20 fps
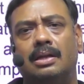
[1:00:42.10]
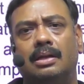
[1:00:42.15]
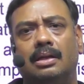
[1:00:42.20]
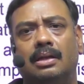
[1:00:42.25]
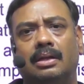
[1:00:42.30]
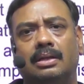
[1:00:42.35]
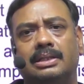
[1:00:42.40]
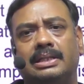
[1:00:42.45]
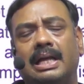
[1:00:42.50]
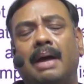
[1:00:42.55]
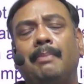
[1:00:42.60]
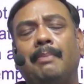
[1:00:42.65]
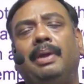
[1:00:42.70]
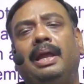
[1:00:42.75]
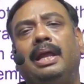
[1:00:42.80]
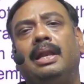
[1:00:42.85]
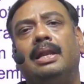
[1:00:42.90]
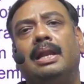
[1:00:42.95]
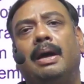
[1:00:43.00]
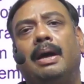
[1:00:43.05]
some
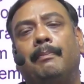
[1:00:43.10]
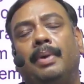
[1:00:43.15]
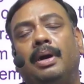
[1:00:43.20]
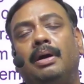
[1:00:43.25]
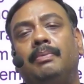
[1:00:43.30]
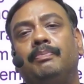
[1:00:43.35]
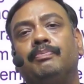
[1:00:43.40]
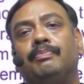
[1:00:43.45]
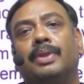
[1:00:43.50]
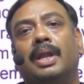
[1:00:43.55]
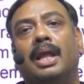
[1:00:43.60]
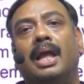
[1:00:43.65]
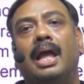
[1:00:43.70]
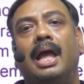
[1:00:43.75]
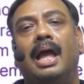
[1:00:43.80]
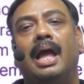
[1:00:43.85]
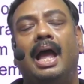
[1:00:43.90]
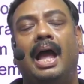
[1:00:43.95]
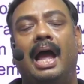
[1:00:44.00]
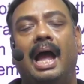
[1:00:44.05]
in number,
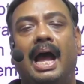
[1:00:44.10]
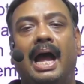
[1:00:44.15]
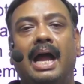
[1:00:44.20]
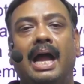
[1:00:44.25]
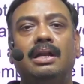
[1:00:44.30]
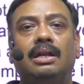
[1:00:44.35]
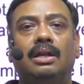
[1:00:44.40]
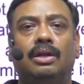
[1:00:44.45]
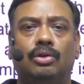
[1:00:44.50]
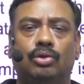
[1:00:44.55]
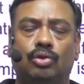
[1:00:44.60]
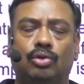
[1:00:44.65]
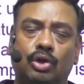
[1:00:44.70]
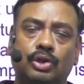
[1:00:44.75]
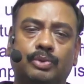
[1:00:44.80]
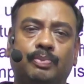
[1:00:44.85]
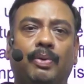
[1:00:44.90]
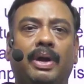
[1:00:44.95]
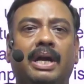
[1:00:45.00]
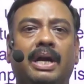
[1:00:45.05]
and those
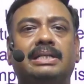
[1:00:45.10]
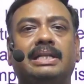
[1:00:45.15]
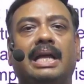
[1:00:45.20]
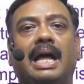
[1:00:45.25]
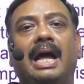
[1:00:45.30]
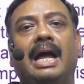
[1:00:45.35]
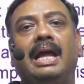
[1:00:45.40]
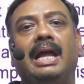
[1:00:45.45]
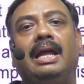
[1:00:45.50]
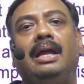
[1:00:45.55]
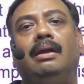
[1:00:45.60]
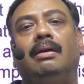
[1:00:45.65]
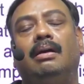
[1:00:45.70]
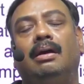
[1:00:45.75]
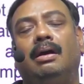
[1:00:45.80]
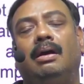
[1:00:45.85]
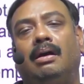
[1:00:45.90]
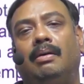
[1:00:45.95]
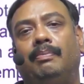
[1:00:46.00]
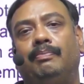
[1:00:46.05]
points I
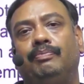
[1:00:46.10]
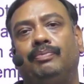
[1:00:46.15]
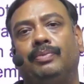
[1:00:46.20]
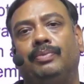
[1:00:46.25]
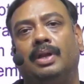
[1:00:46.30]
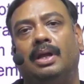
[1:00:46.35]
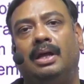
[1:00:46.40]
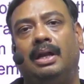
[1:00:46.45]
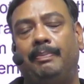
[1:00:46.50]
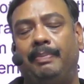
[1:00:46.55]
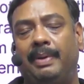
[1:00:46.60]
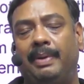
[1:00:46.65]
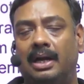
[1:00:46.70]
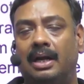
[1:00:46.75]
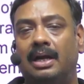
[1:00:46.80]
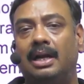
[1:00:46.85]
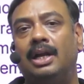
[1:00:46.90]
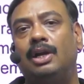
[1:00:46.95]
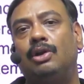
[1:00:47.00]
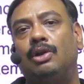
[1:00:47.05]

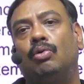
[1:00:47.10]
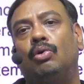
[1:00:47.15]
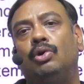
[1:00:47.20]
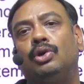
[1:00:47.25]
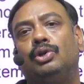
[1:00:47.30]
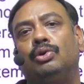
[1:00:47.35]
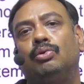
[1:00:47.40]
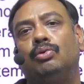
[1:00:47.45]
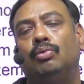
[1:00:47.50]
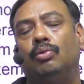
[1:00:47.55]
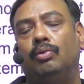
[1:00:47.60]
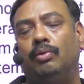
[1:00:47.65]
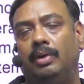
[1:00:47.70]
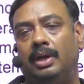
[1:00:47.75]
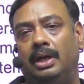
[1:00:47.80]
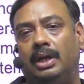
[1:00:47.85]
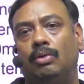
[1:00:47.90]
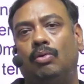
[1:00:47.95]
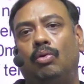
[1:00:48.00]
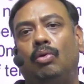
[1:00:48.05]
repeatedly told you
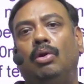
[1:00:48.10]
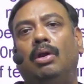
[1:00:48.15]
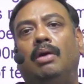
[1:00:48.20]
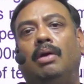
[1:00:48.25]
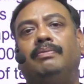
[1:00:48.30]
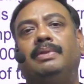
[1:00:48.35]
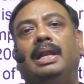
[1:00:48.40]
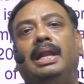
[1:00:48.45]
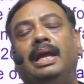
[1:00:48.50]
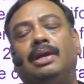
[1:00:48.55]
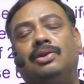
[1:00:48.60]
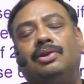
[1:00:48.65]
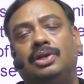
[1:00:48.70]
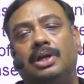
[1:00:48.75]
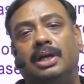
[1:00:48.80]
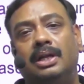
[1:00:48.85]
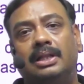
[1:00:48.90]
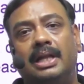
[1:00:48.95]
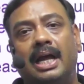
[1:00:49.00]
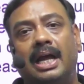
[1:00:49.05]
in whole of the lecture,
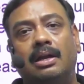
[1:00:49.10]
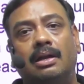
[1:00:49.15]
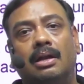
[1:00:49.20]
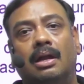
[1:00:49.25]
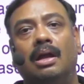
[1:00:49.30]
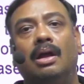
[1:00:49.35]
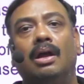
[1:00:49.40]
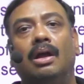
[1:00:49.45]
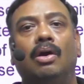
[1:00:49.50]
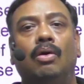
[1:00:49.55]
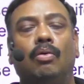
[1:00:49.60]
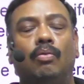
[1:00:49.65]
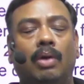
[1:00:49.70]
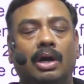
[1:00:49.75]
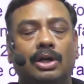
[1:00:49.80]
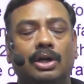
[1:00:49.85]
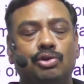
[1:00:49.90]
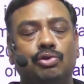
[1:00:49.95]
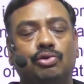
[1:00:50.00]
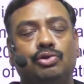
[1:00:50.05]
that
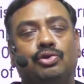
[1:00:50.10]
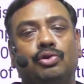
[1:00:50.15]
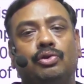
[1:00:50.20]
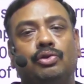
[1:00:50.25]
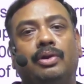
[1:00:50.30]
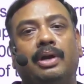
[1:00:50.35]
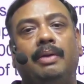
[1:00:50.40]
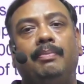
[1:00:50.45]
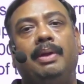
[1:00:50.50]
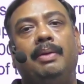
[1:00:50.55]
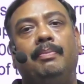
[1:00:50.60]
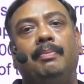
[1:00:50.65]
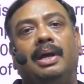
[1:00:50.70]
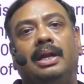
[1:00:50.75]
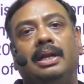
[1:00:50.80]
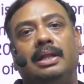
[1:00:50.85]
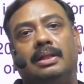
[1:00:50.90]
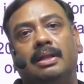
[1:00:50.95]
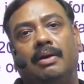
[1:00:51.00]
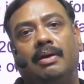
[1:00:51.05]
what you should remember
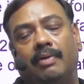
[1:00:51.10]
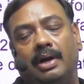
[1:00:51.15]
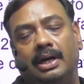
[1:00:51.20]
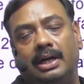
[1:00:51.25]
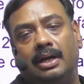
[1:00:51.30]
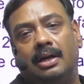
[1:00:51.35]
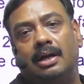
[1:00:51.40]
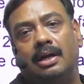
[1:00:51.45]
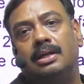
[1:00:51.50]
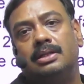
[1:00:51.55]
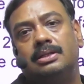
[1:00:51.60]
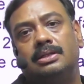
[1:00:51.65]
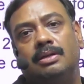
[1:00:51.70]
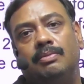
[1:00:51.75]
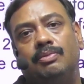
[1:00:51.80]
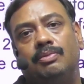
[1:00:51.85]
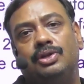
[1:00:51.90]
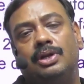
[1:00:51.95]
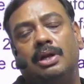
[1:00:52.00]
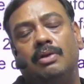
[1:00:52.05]
in the vertical
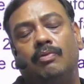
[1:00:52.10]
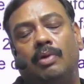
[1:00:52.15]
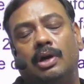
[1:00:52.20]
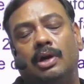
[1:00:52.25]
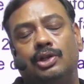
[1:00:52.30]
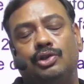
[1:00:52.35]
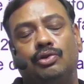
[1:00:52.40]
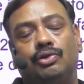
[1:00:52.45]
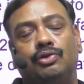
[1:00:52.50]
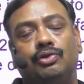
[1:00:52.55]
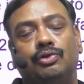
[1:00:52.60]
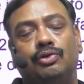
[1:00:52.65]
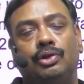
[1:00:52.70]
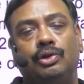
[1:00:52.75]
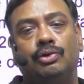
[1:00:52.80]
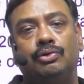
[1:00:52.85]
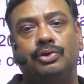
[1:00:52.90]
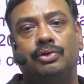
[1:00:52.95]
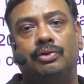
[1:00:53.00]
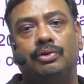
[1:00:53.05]
distribution, what you
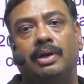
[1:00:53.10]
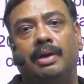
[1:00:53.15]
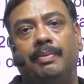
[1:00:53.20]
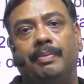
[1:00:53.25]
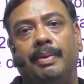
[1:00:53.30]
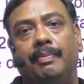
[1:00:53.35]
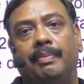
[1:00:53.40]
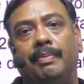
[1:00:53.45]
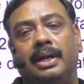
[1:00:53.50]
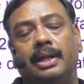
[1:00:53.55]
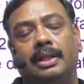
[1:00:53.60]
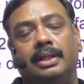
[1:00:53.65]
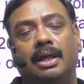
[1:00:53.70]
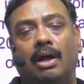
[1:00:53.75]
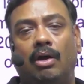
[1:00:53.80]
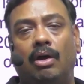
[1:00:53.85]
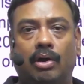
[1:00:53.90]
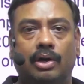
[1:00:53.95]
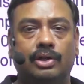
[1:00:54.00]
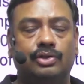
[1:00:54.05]
should remember in the
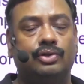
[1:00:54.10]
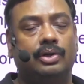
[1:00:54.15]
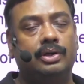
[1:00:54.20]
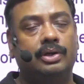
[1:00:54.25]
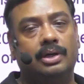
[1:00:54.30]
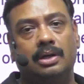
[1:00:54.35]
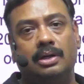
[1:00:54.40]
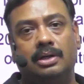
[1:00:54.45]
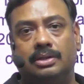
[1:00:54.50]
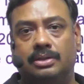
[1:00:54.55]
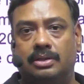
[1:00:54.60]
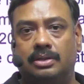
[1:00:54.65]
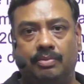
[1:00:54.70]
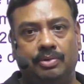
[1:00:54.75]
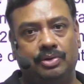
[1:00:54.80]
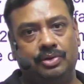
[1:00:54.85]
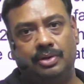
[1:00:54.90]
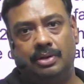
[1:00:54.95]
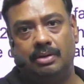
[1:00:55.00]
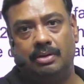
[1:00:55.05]
horizontal
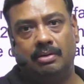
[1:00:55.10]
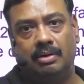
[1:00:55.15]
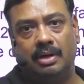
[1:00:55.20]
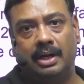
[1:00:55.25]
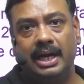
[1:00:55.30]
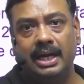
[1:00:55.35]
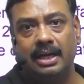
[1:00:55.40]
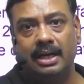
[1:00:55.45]
distribution, right?